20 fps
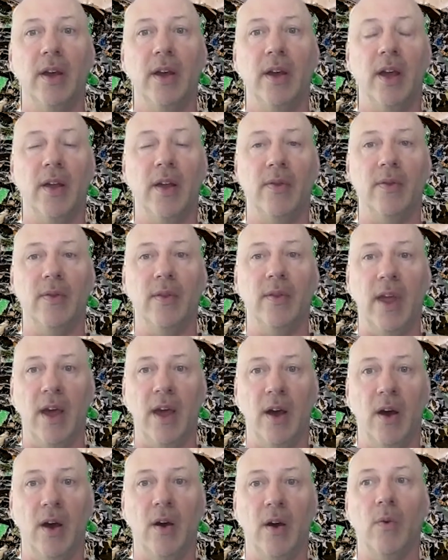And
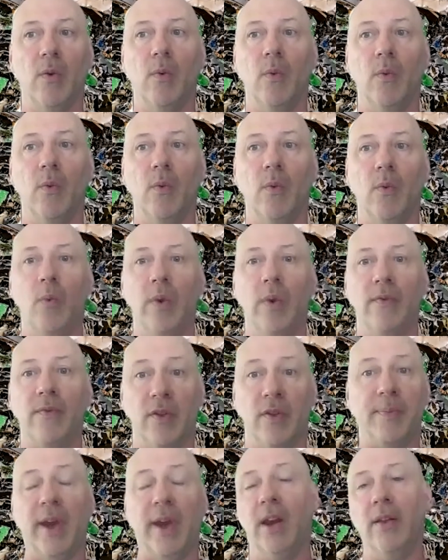now we've
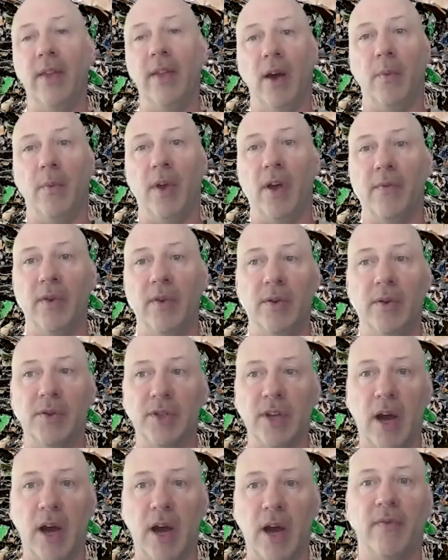expanded that. We have a new
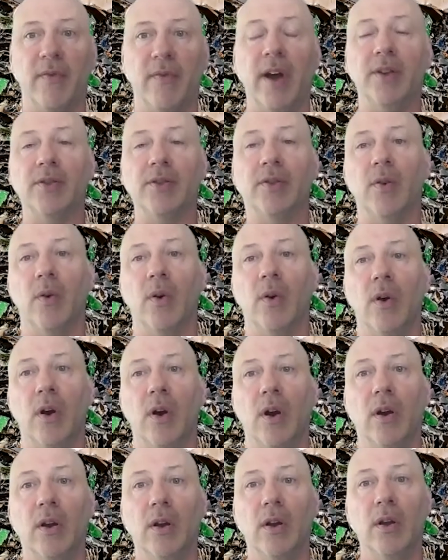Shopify
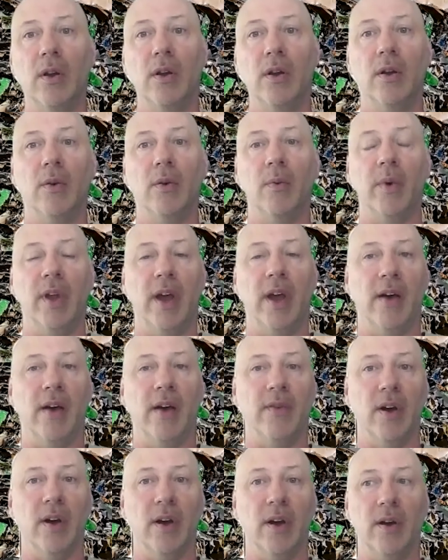store. We
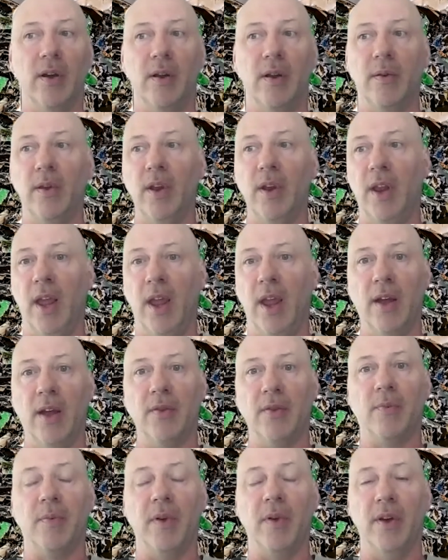have an
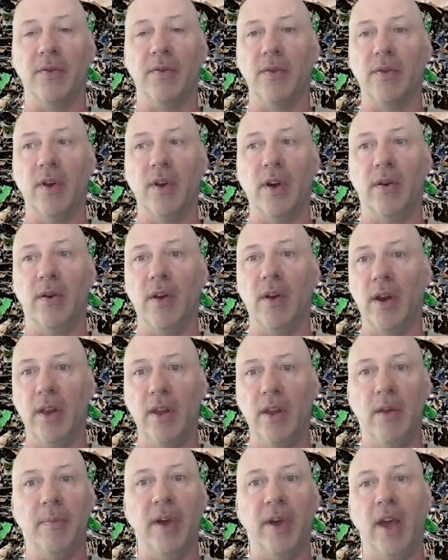enhanced presence on
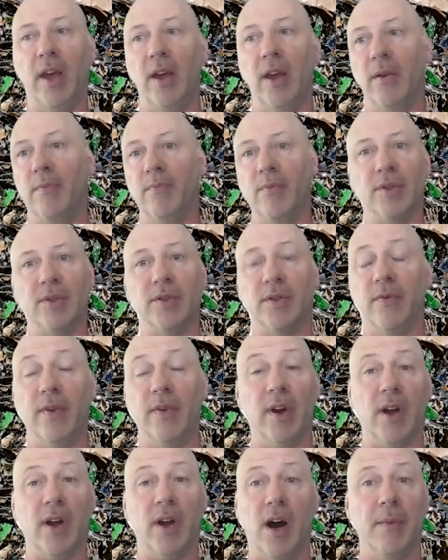eBay, which is a
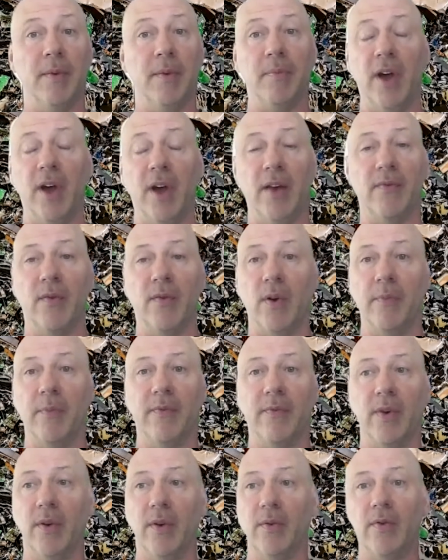very common platform
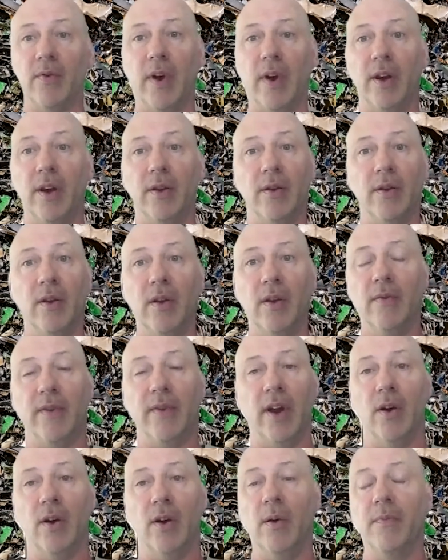for trying to
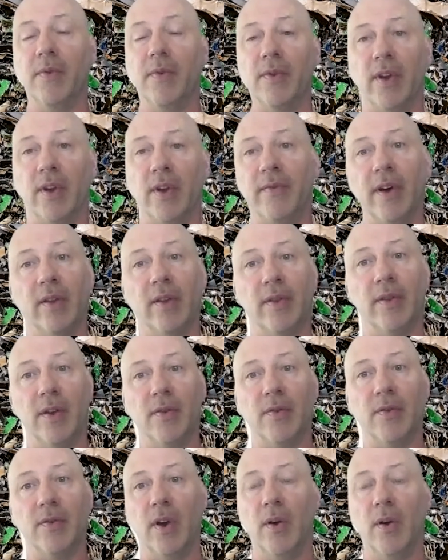find a home for stuff like
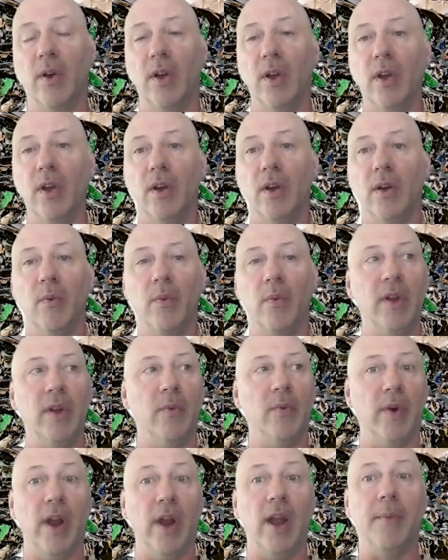this. So we
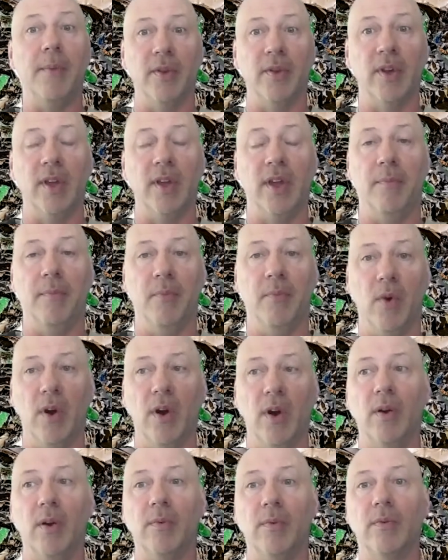were able to get
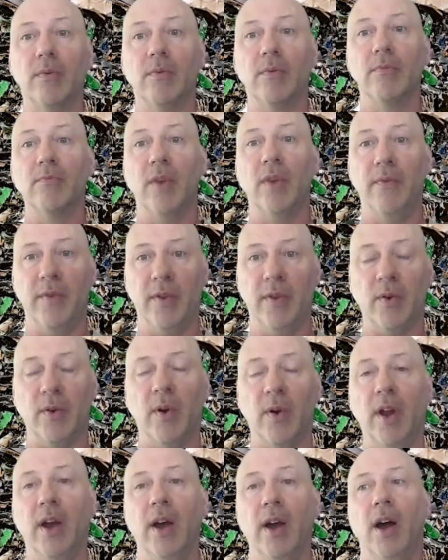more
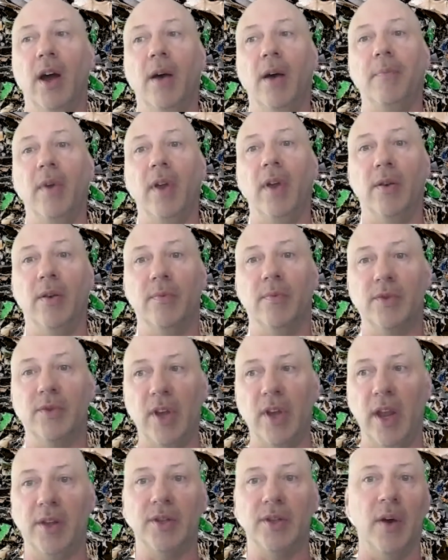inventory up and
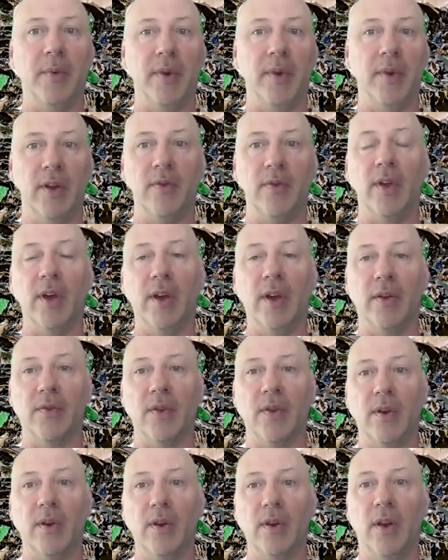change how we did things.
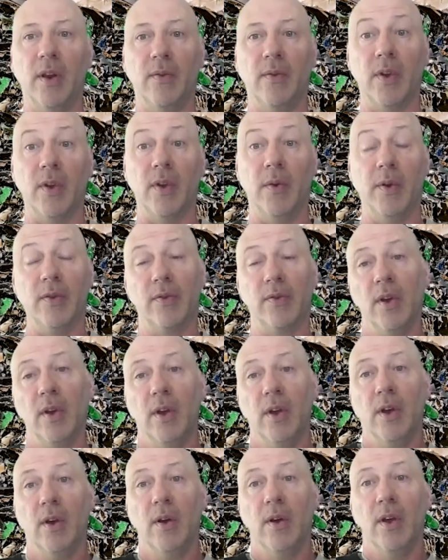And so
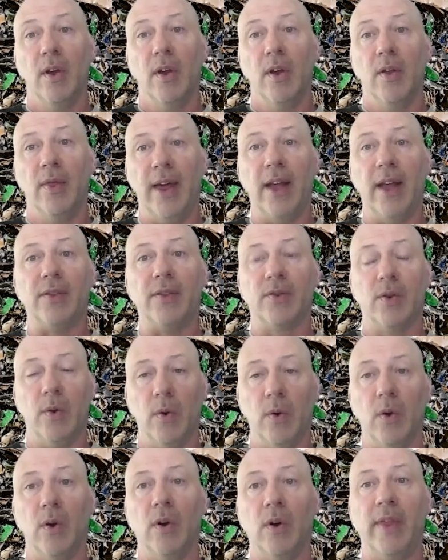that's
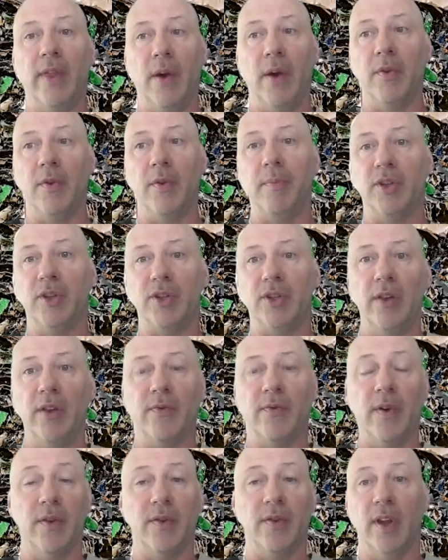cool. And that was a big change
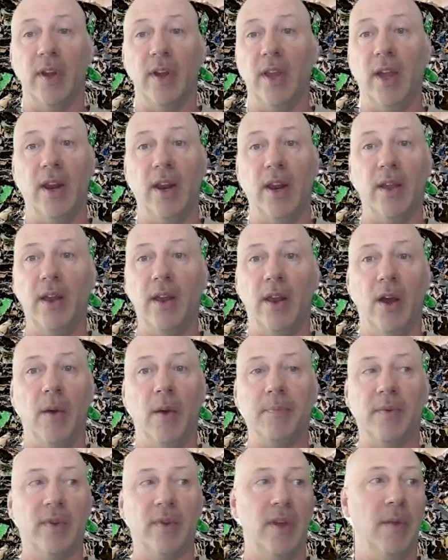for us. And again, it
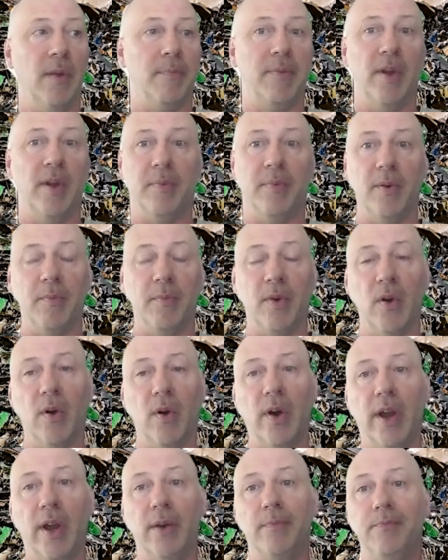helped keep people
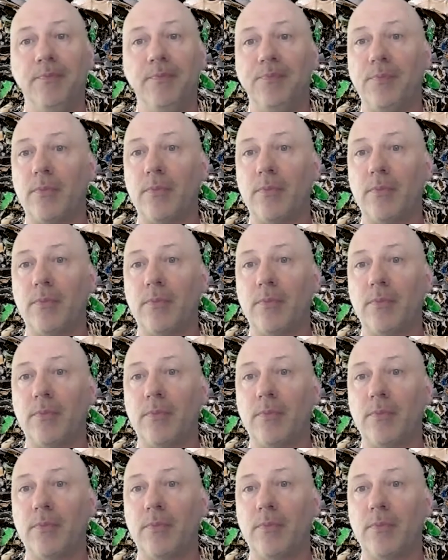employed.